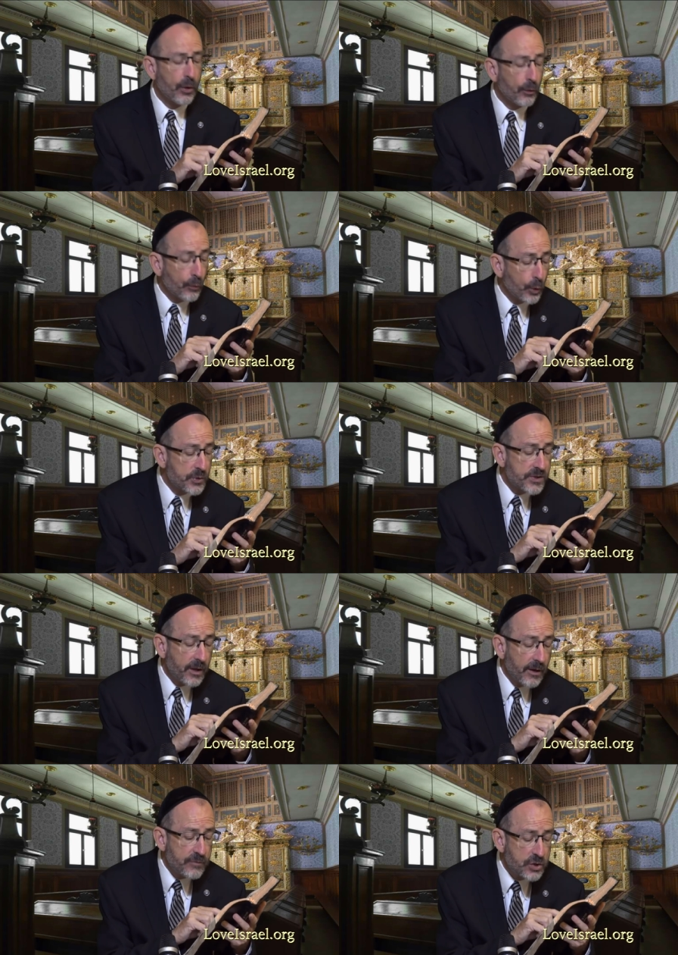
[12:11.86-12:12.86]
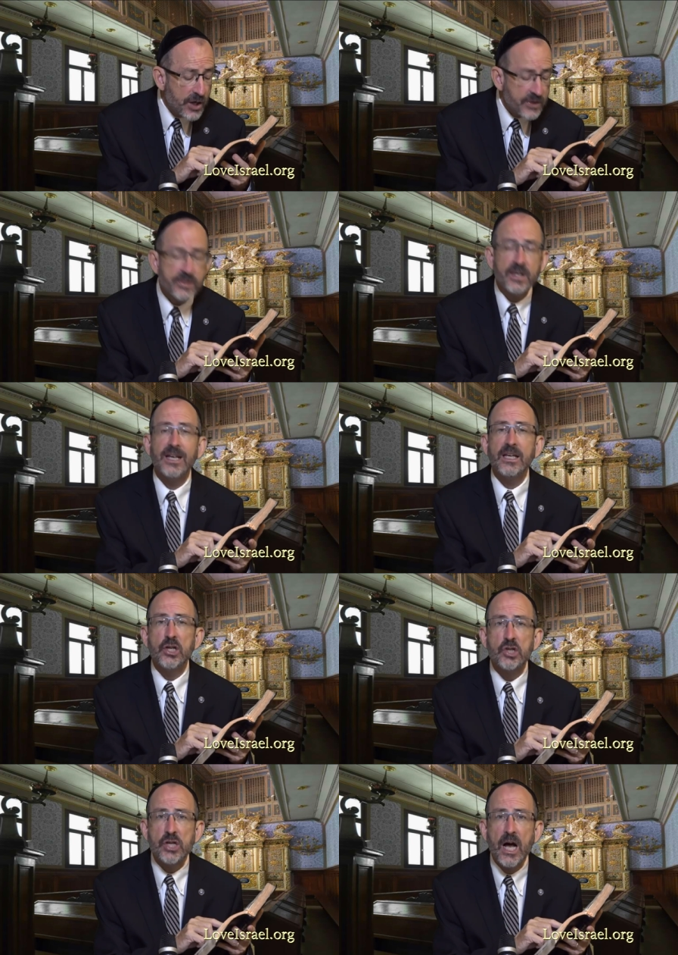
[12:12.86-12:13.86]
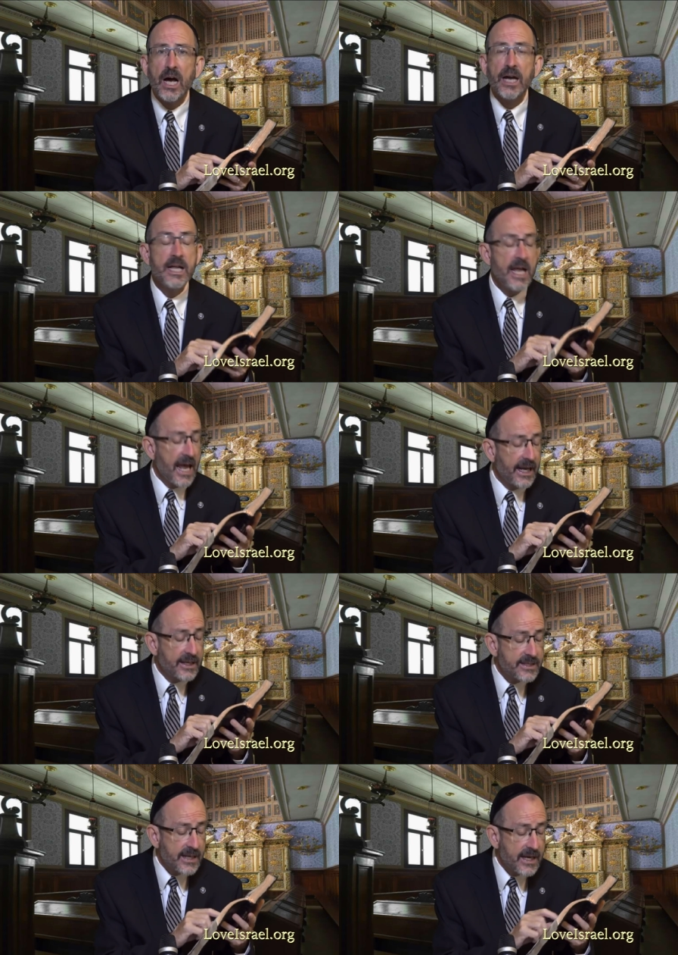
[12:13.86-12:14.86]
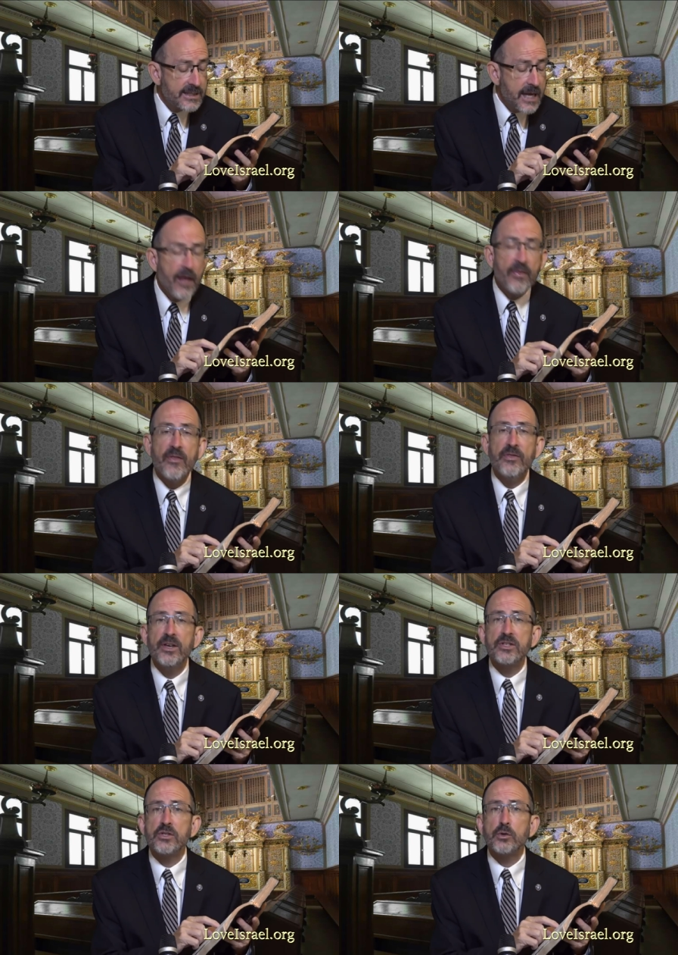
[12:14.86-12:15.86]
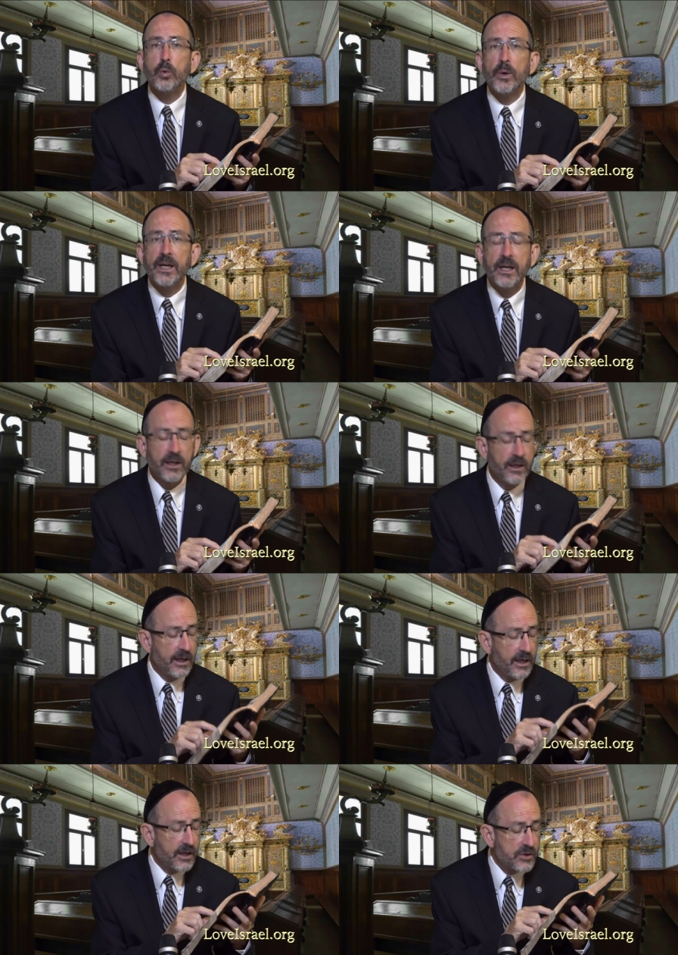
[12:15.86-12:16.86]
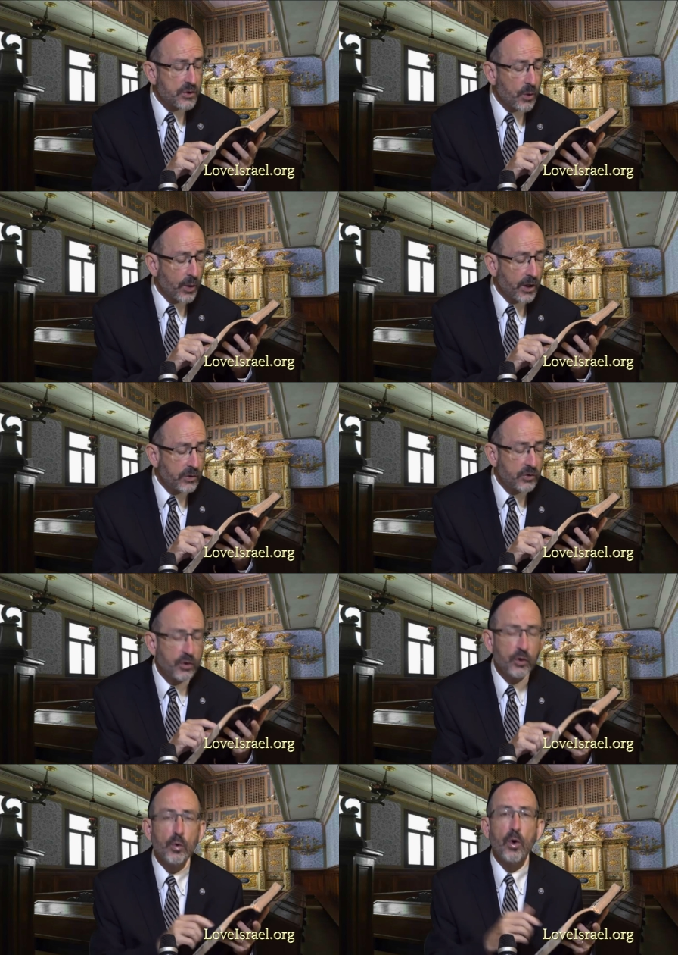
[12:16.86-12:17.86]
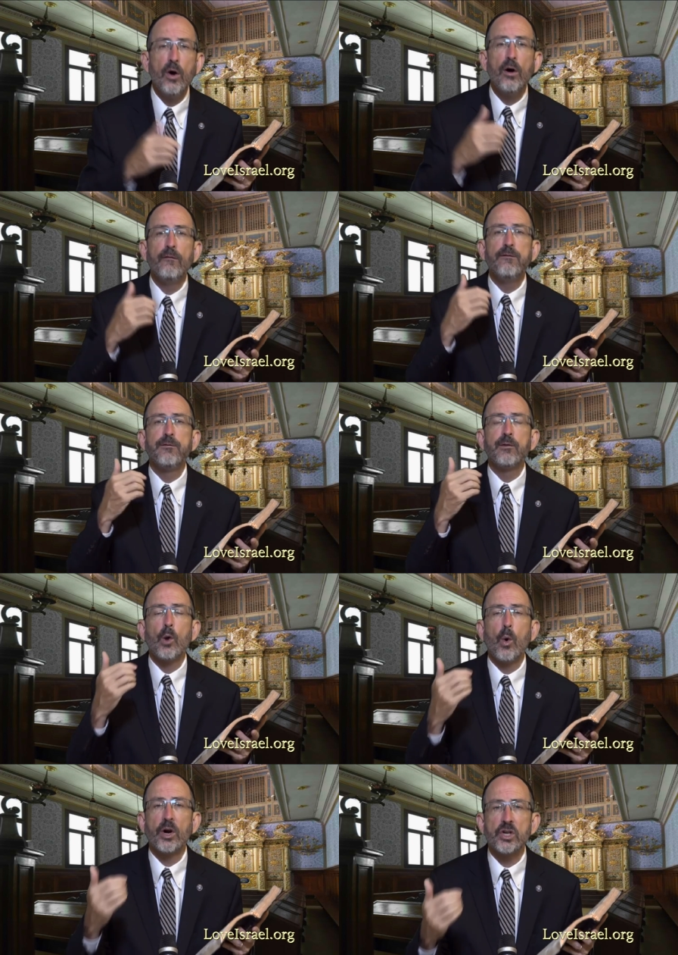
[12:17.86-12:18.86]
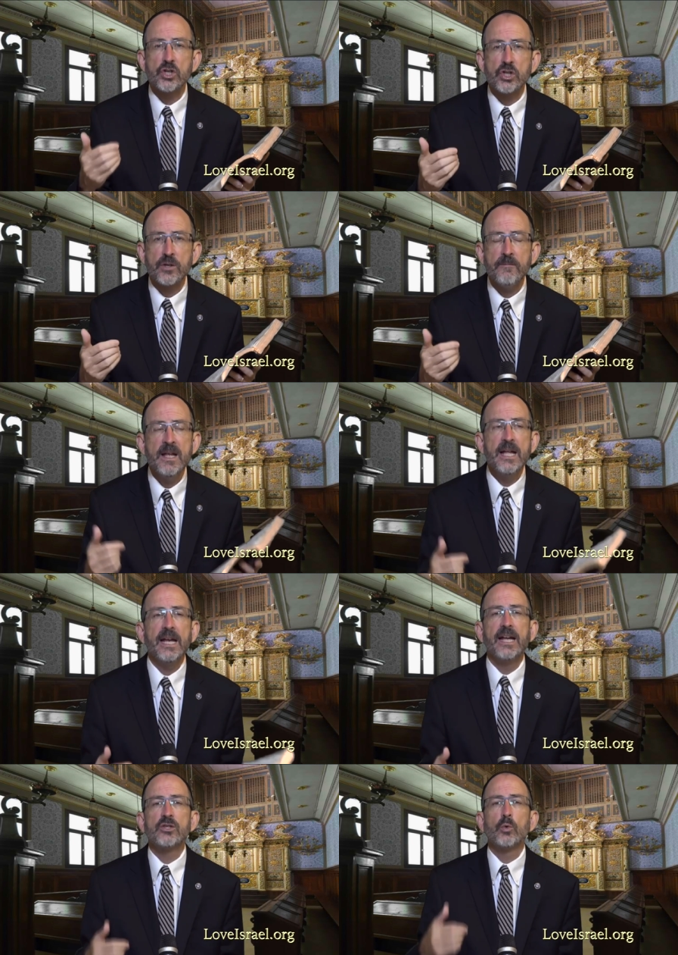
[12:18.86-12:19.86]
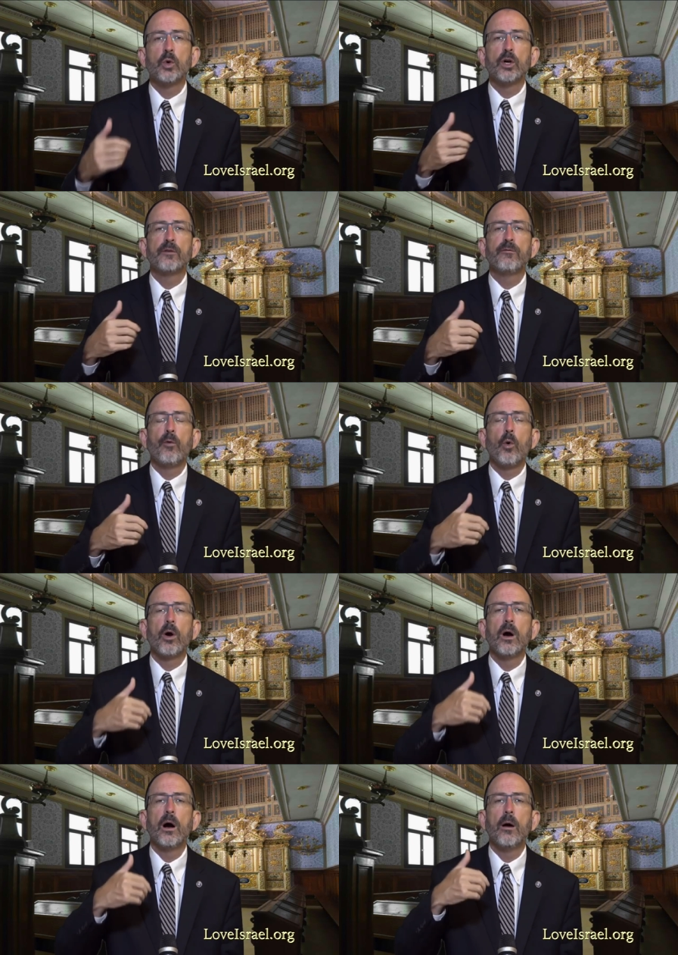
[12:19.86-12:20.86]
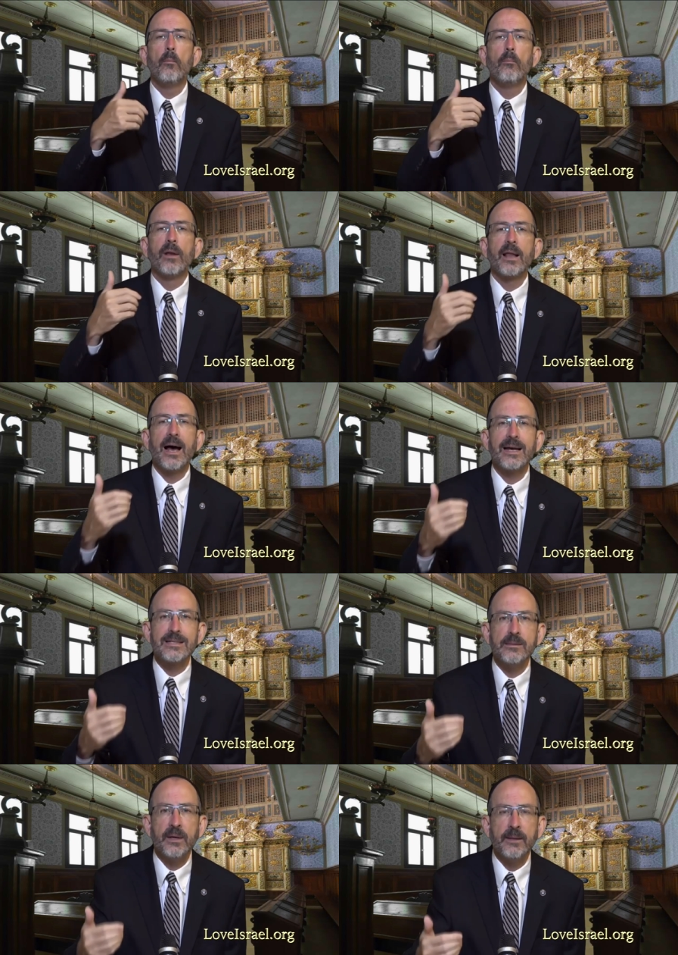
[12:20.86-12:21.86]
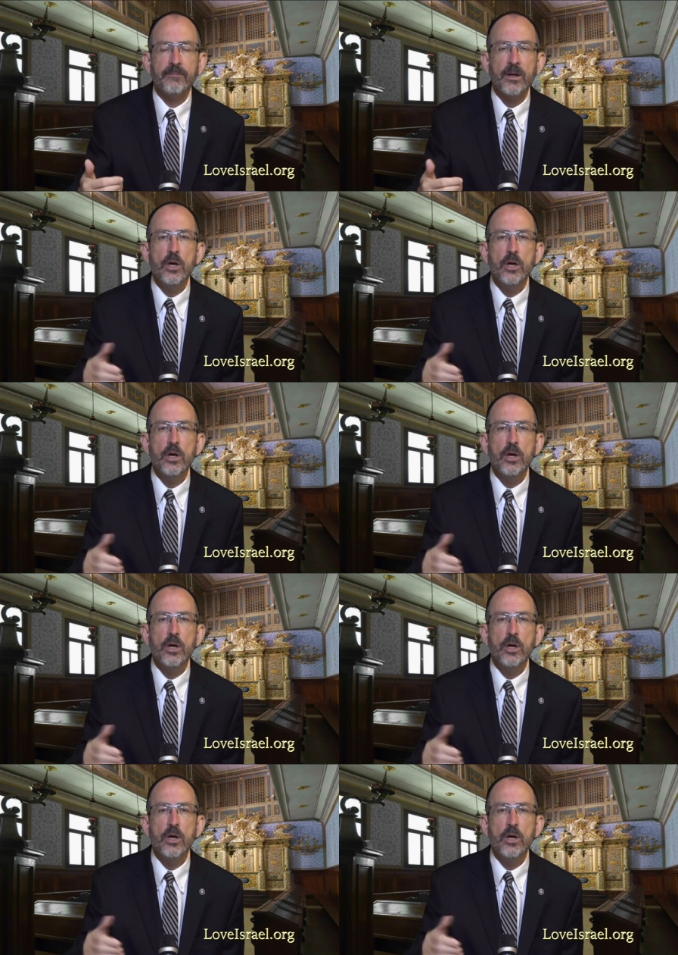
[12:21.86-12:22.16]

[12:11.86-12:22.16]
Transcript: The roots of Jesse, Yeshai. And it says that this twig is going to flourish. It's word for blossoming.